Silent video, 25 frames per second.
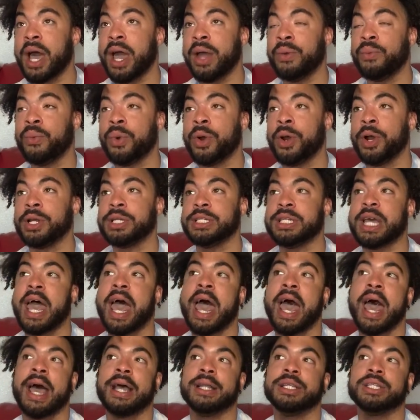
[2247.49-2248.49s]
I worked
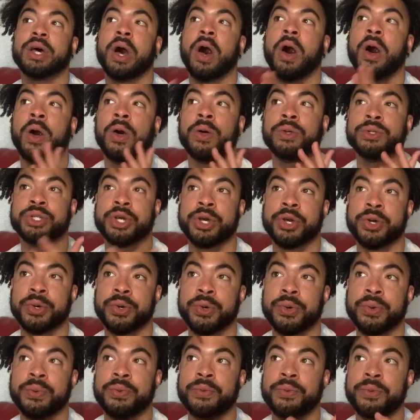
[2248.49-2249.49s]
at
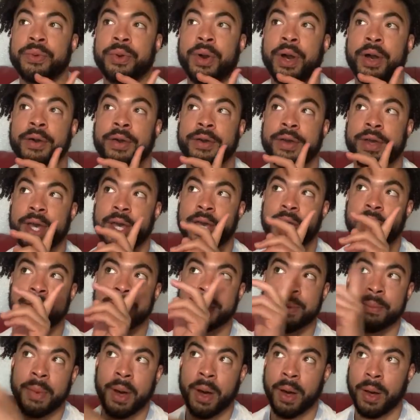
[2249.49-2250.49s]
Aldo in
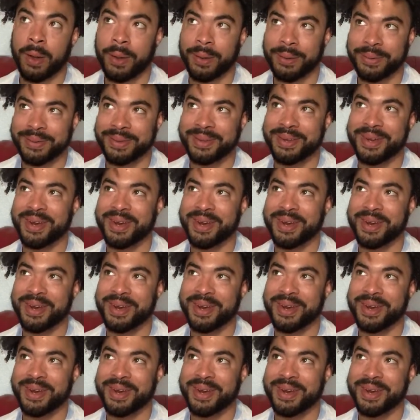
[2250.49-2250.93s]
the mall.